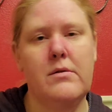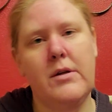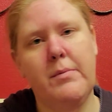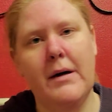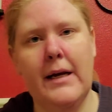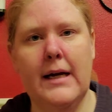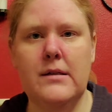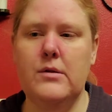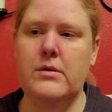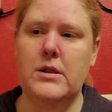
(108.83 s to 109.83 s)
Your body
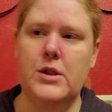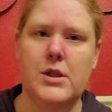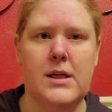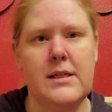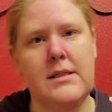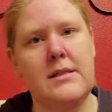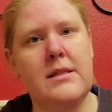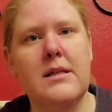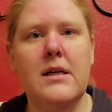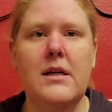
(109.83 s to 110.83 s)
has to
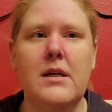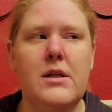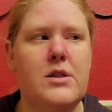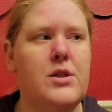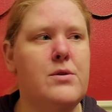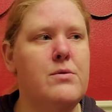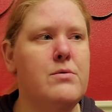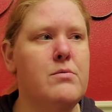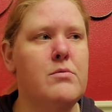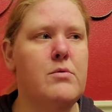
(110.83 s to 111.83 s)
adjust
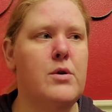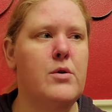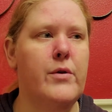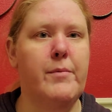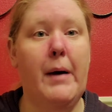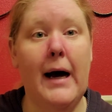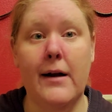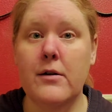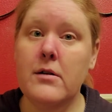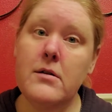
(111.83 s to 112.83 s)
to, the
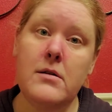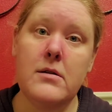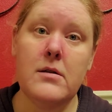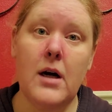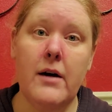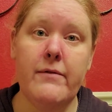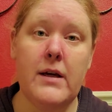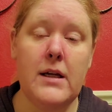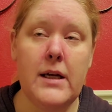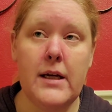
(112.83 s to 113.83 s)
pattern of
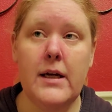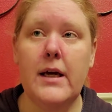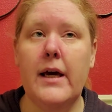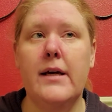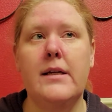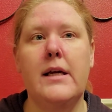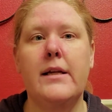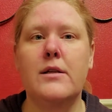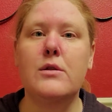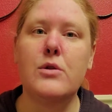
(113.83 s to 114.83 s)
eating and
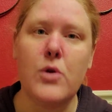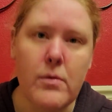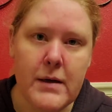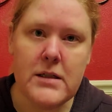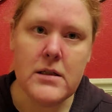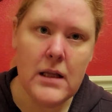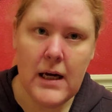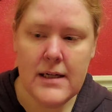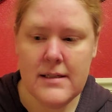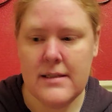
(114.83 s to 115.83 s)
eating so much
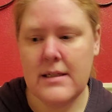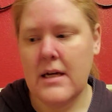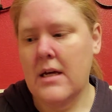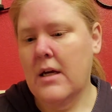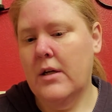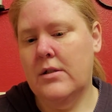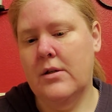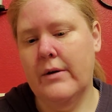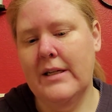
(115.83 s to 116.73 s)
less. So